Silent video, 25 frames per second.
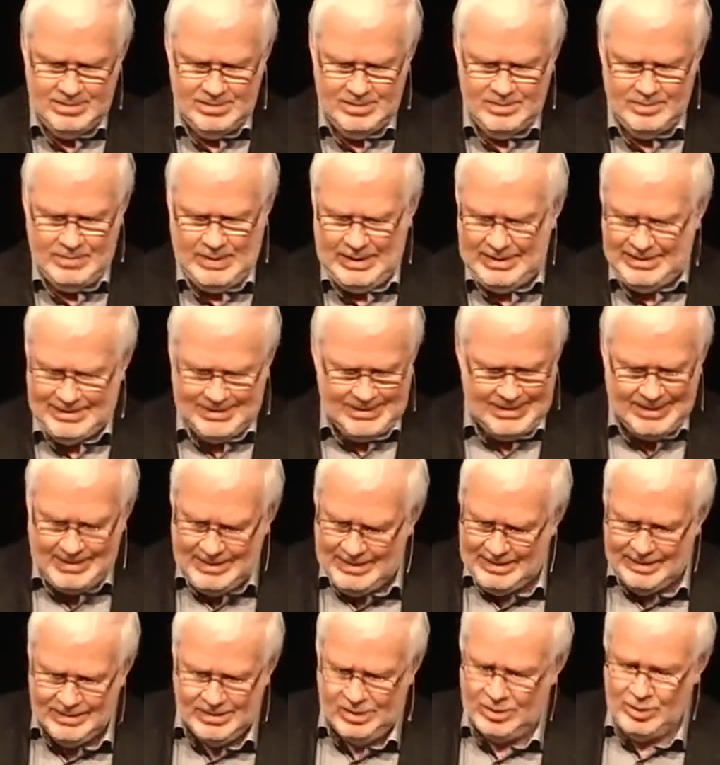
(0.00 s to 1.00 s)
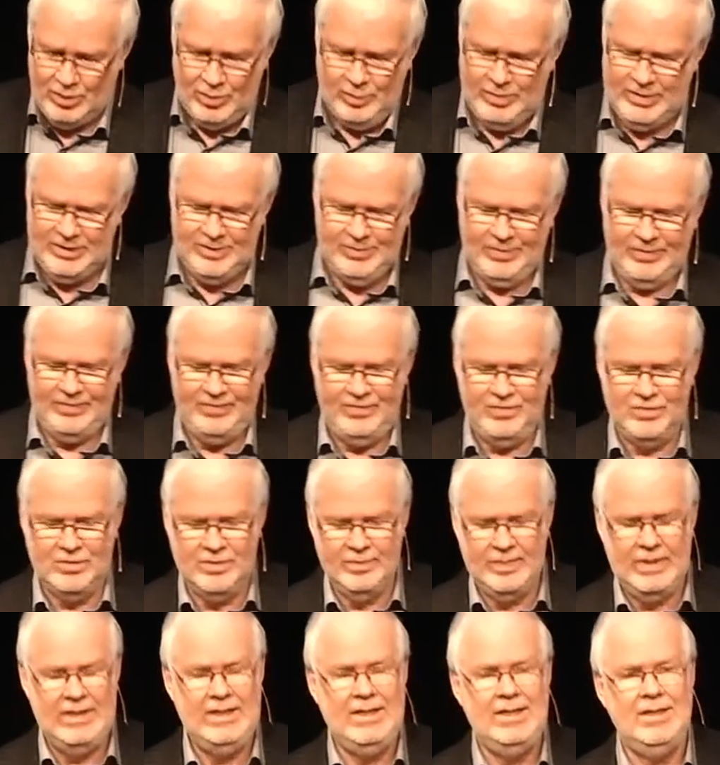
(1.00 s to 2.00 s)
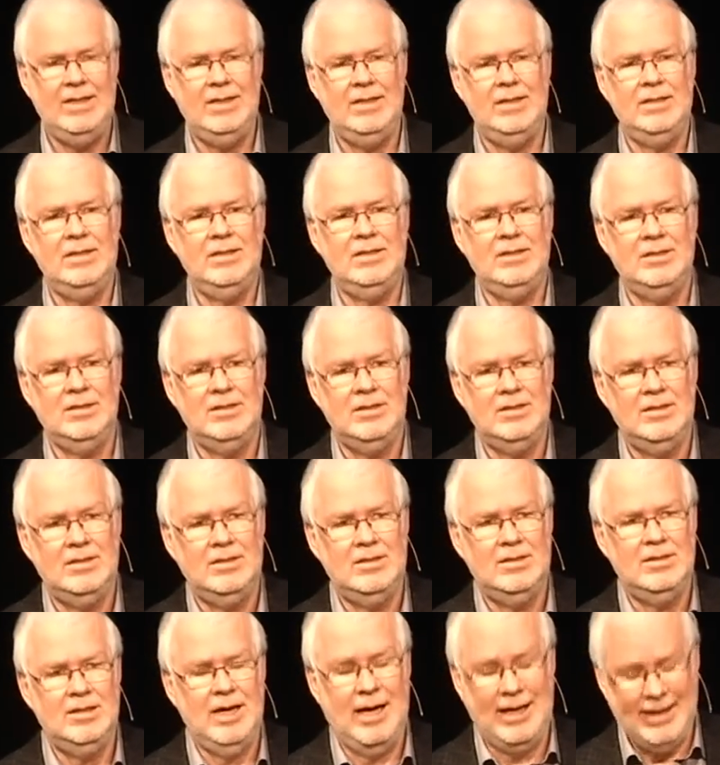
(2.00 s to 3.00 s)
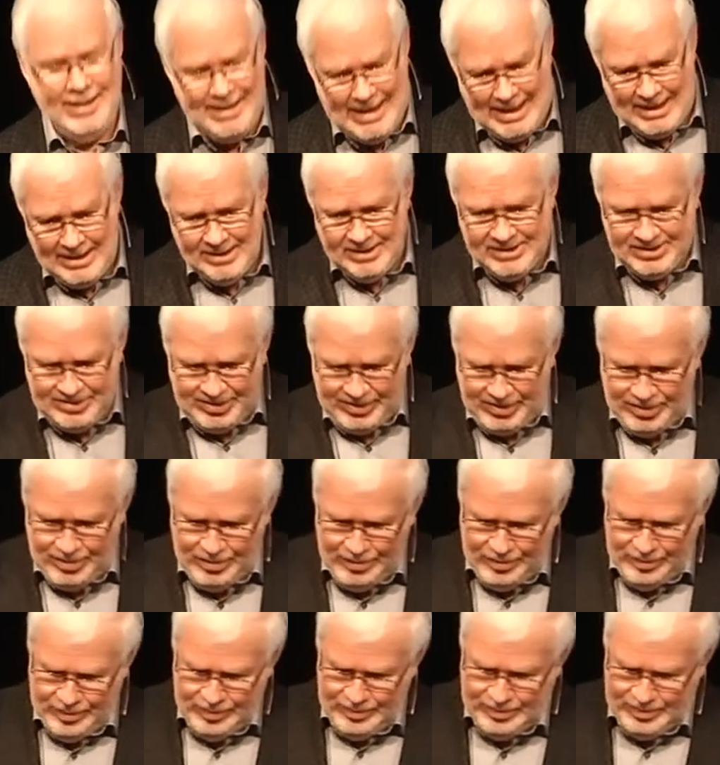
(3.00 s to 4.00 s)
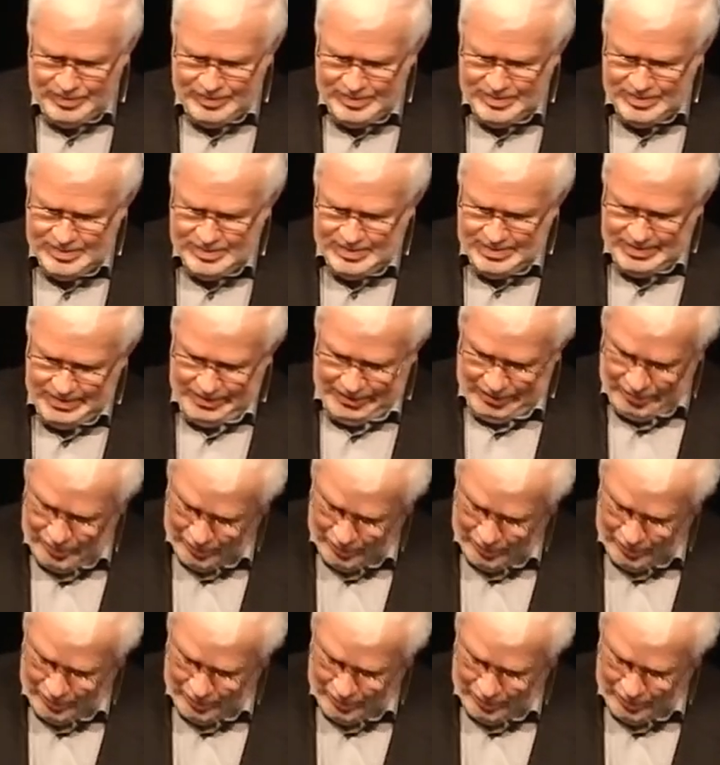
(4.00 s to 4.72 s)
My sin is always before me. Against you, you